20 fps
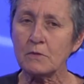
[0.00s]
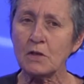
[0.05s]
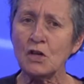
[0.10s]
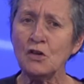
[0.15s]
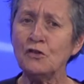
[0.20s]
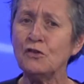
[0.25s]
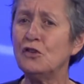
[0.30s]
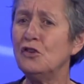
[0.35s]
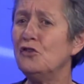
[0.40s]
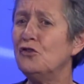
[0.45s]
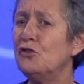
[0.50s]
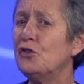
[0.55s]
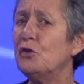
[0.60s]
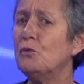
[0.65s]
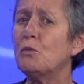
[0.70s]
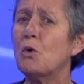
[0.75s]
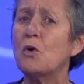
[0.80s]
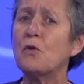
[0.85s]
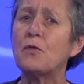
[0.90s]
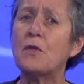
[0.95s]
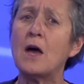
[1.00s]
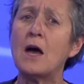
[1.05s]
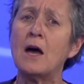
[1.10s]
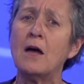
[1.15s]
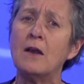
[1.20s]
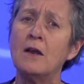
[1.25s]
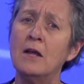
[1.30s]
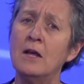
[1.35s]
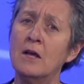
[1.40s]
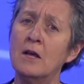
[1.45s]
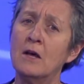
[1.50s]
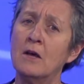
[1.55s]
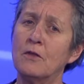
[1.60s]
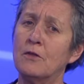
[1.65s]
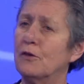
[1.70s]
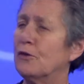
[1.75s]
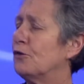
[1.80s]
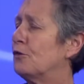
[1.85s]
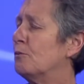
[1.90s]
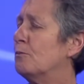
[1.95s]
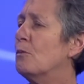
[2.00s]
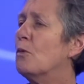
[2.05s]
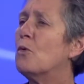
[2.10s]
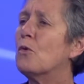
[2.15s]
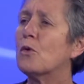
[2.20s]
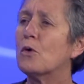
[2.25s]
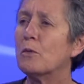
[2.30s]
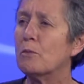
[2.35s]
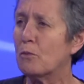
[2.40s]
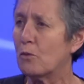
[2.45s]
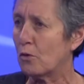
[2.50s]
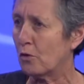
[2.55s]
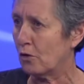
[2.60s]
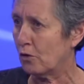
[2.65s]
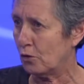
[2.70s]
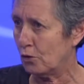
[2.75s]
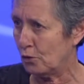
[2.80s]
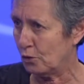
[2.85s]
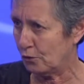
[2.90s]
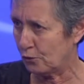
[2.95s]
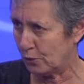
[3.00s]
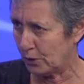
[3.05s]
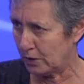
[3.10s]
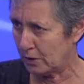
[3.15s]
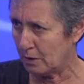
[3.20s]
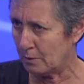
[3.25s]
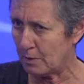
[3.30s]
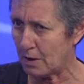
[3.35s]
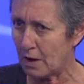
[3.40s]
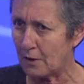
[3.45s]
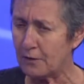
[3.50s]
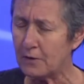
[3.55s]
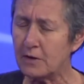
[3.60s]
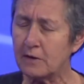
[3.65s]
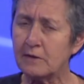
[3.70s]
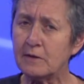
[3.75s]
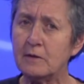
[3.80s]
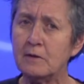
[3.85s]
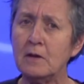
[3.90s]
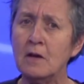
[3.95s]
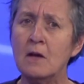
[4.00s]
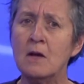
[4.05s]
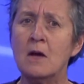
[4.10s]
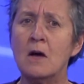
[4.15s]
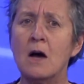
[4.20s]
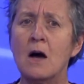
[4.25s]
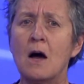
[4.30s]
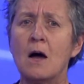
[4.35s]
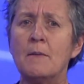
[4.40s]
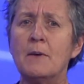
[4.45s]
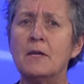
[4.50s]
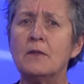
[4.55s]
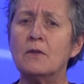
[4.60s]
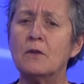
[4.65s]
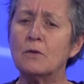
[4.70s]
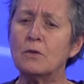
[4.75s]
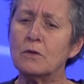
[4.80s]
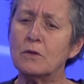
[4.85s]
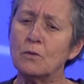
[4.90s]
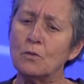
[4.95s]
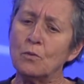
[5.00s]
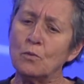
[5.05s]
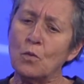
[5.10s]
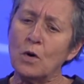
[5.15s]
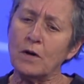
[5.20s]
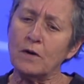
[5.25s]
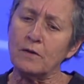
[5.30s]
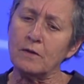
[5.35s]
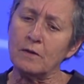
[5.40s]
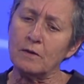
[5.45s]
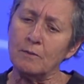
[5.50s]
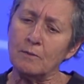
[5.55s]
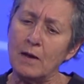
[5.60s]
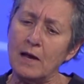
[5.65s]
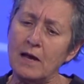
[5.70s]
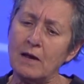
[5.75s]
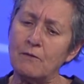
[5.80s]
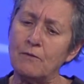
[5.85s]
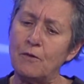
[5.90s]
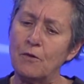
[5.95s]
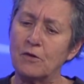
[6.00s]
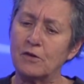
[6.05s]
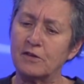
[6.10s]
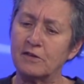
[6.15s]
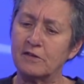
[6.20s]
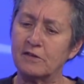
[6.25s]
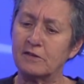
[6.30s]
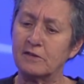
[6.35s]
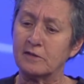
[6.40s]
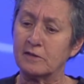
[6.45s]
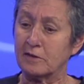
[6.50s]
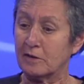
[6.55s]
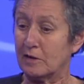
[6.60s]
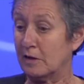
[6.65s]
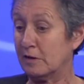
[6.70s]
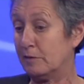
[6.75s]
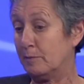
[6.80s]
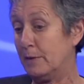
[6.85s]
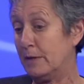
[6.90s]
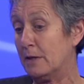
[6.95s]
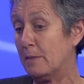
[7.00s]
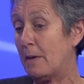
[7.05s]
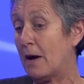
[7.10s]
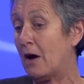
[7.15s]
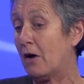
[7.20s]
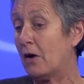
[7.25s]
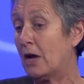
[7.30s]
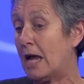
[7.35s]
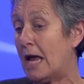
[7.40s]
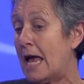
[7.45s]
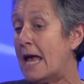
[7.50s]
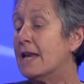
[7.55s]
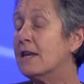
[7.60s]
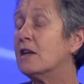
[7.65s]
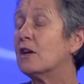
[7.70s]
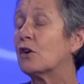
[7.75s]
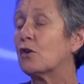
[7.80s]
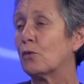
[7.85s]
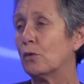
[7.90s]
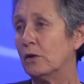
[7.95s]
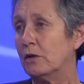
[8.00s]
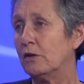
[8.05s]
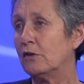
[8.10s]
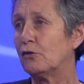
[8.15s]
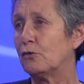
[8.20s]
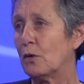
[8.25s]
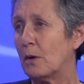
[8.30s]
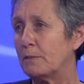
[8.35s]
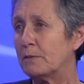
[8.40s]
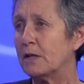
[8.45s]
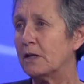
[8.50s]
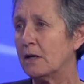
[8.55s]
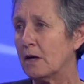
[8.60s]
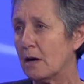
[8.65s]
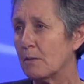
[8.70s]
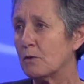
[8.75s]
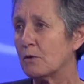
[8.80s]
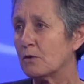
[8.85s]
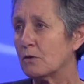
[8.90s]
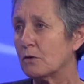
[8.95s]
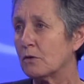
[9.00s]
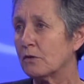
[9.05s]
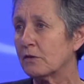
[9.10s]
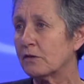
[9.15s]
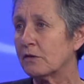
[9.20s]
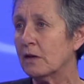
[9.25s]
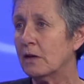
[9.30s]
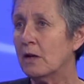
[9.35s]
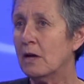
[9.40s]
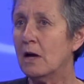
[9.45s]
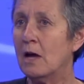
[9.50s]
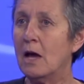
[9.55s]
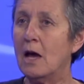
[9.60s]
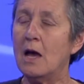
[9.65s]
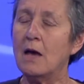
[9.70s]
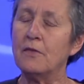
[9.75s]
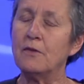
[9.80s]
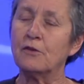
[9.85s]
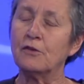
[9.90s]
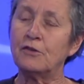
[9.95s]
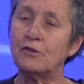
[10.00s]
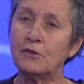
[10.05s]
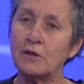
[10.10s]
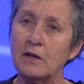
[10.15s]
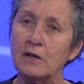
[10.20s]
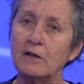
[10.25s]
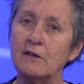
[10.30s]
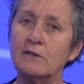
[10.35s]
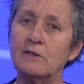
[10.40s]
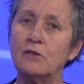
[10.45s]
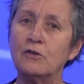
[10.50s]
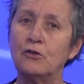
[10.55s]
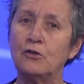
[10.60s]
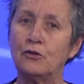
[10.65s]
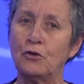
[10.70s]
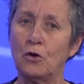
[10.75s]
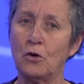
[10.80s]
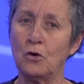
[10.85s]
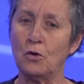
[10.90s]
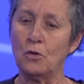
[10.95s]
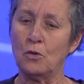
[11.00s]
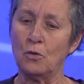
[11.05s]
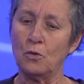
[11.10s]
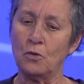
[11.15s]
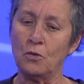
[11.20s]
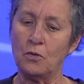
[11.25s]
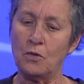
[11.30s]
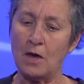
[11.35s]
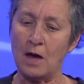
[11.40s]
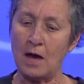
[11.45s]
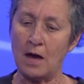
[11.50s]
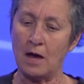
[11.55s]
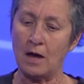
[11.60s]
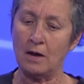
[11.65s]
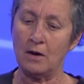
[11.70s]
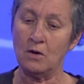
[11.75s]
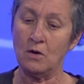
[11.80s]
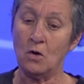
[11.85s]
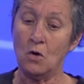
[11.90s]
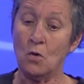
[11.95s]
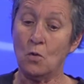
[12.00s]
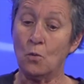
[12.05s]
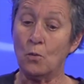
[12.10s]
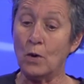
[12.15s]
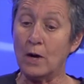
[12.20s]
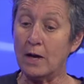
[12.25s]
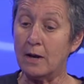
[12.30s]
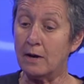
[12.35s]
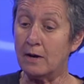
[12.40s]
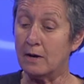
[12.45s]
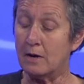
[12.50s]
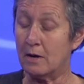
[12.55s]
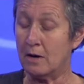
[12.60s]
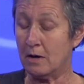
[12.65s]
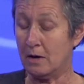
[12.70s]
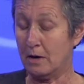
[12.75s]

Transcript: Since she wrote that, there's more and more who have written about this, and I mean, one of the main focuses has been about endocrine disrupting chemicals, and there's studies that show that when